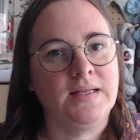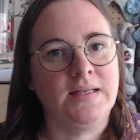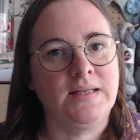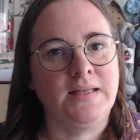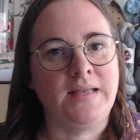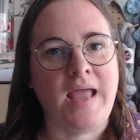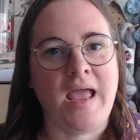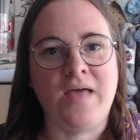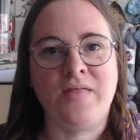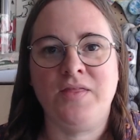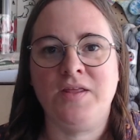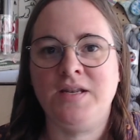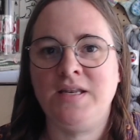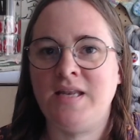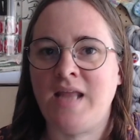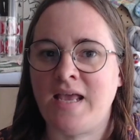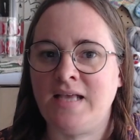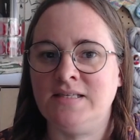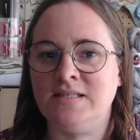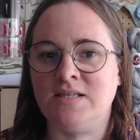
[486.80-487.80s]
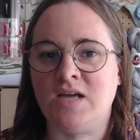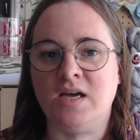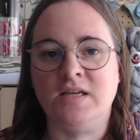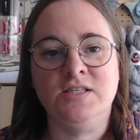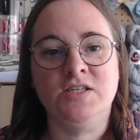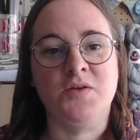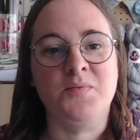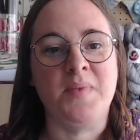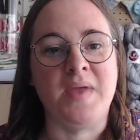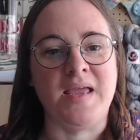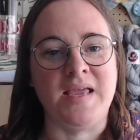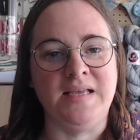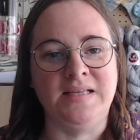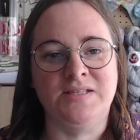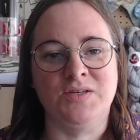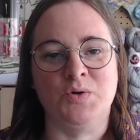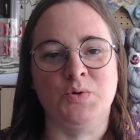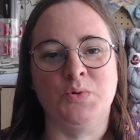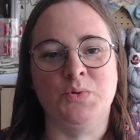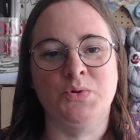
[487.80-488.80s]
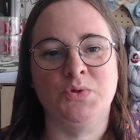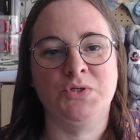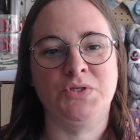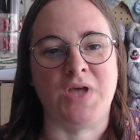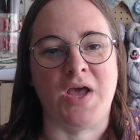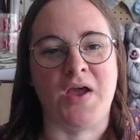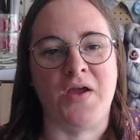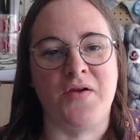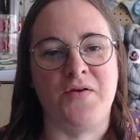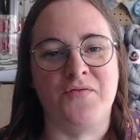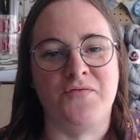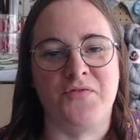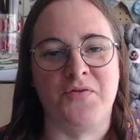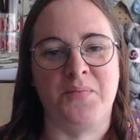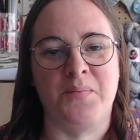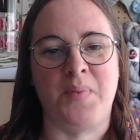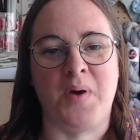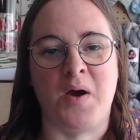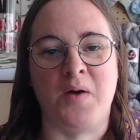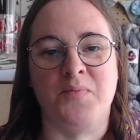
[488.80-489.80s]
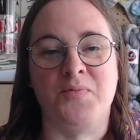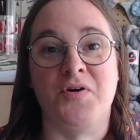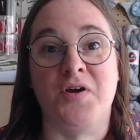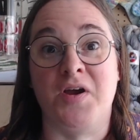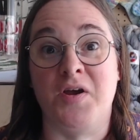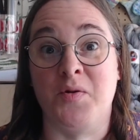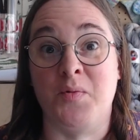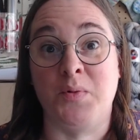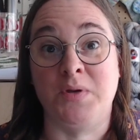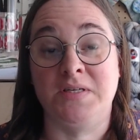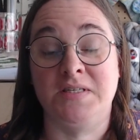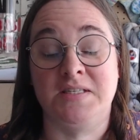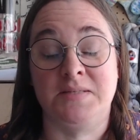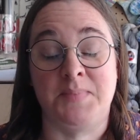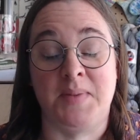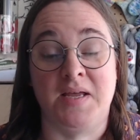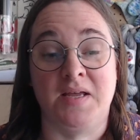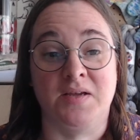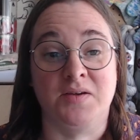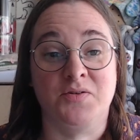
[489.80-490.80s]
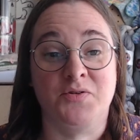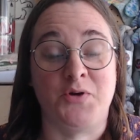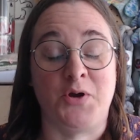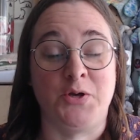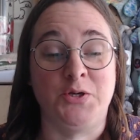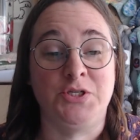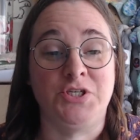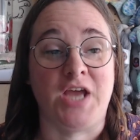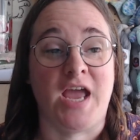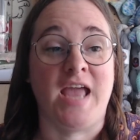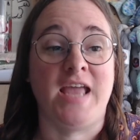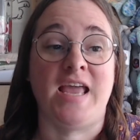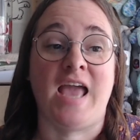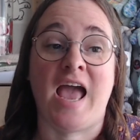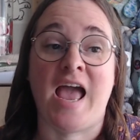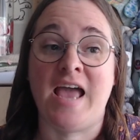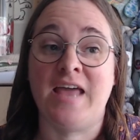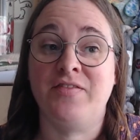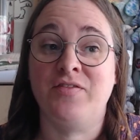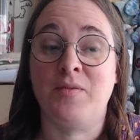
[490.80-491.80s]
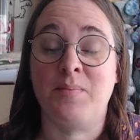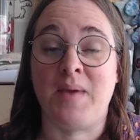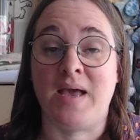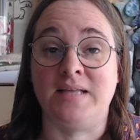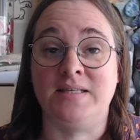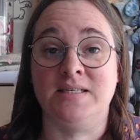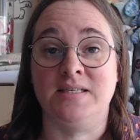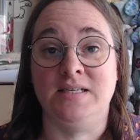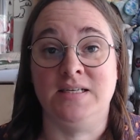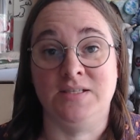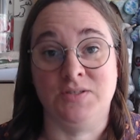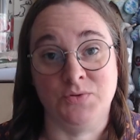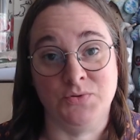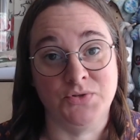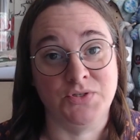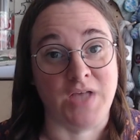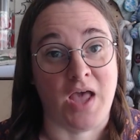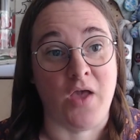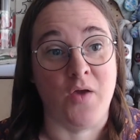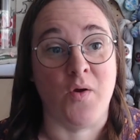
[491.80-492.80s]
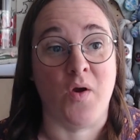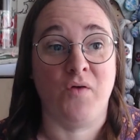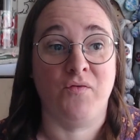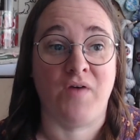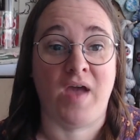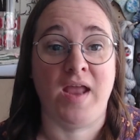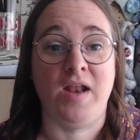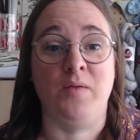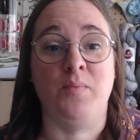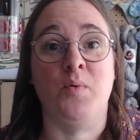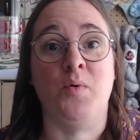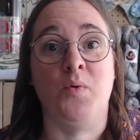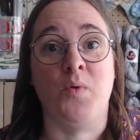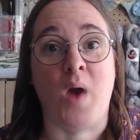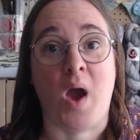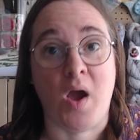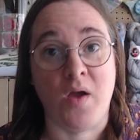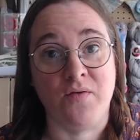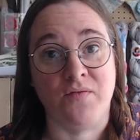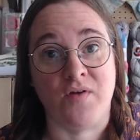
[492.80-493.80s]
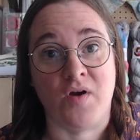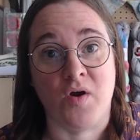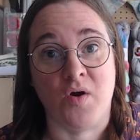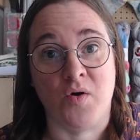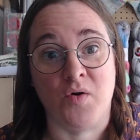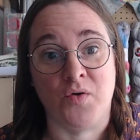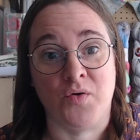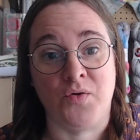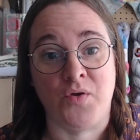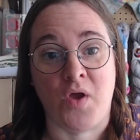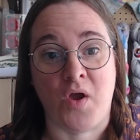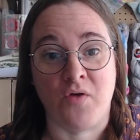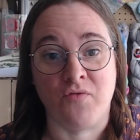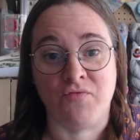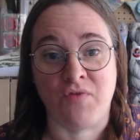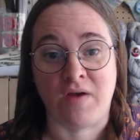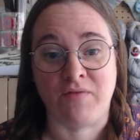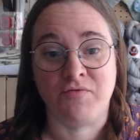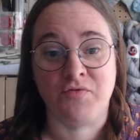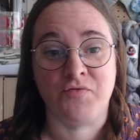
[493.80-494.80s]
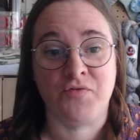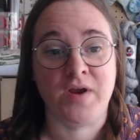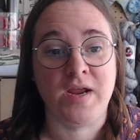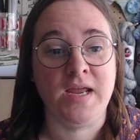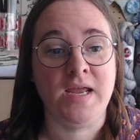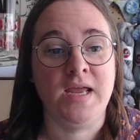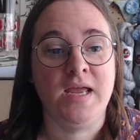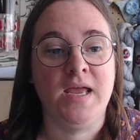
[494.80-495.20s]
Now the next item is also from Barbara at Whisper Crochet and the pattern is also available over on Ravelry.